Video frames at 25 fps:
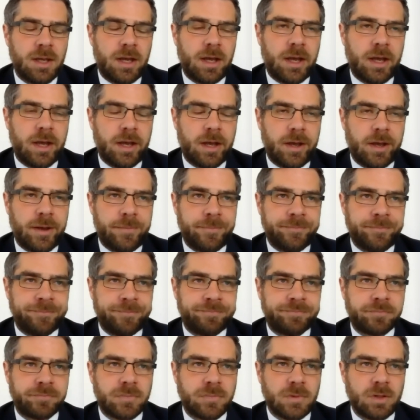
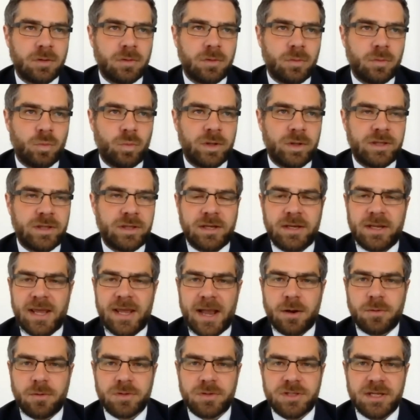Um, within the
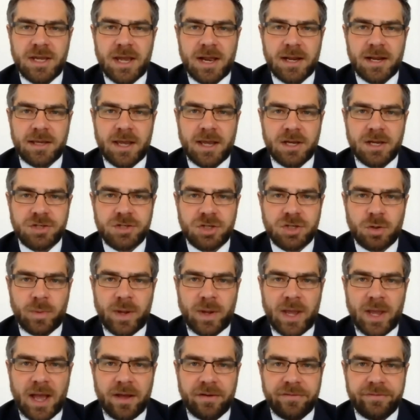equity allocation that we
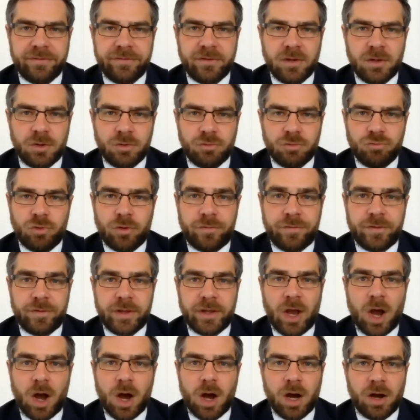have, roughly
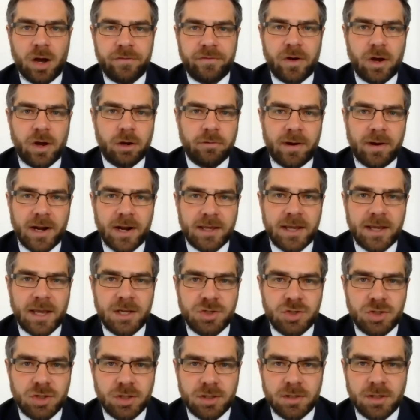half our
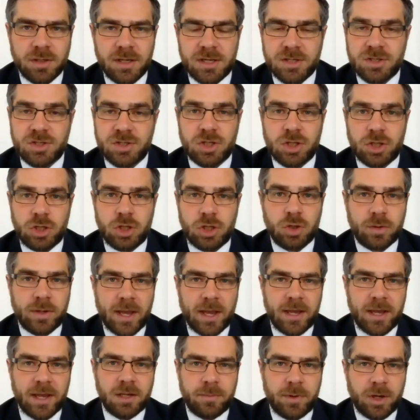allocation is to the
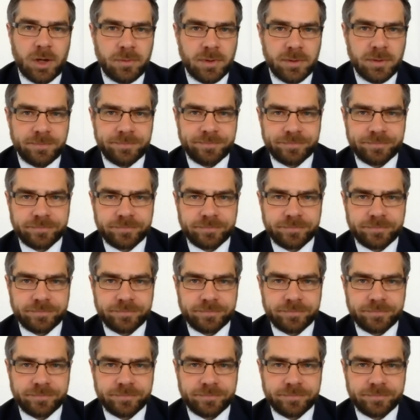UK at the moment.